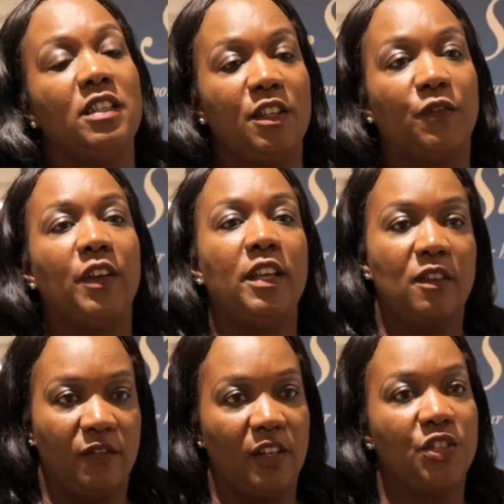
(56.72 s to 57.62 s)
need for
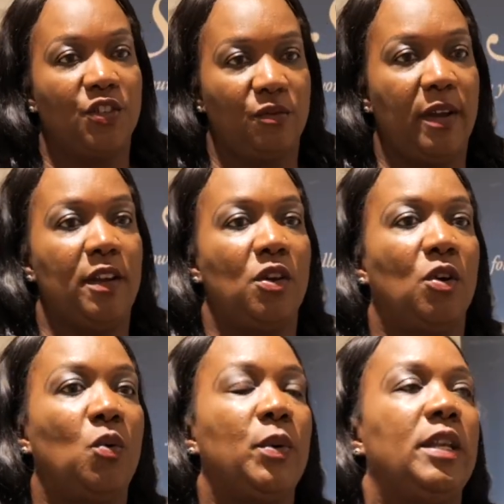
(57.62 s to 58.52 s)
innovation right now.
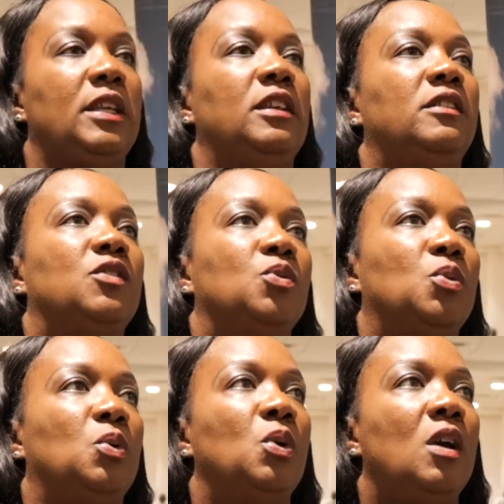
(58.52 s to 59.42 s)
We need
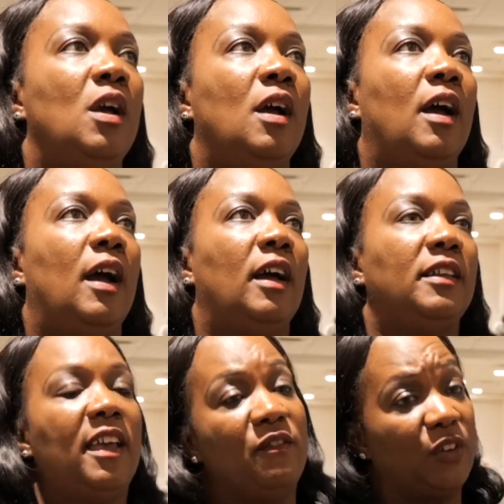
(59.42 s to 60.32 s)
to
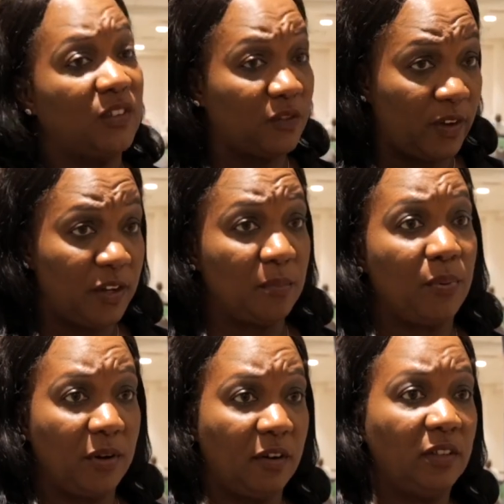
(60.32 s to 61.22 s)
diversify the
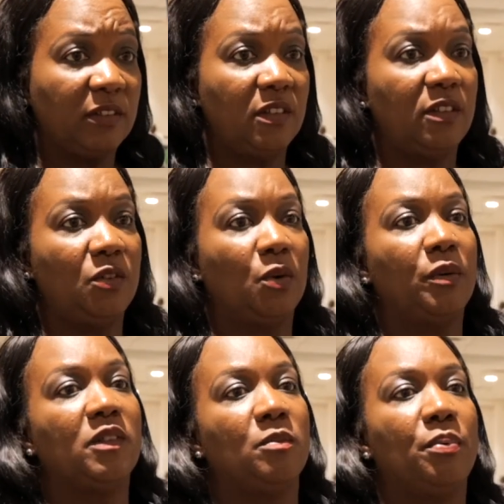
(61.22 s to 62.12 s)
product, the
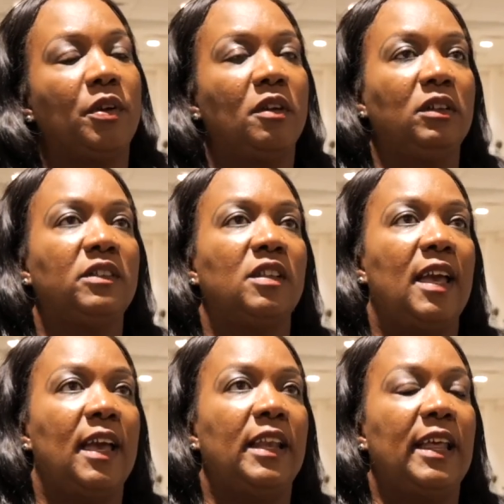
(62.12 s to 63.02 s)
tourism product,
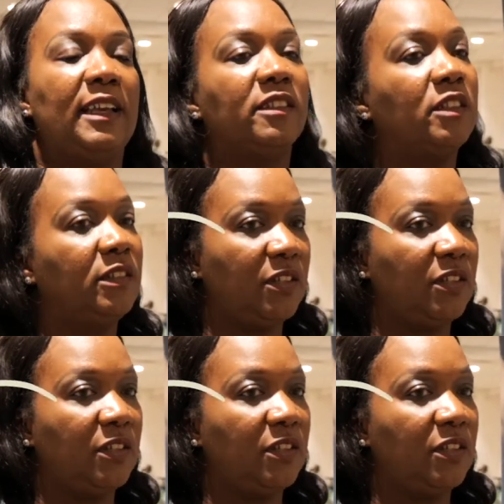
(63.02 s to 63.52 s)
and I see the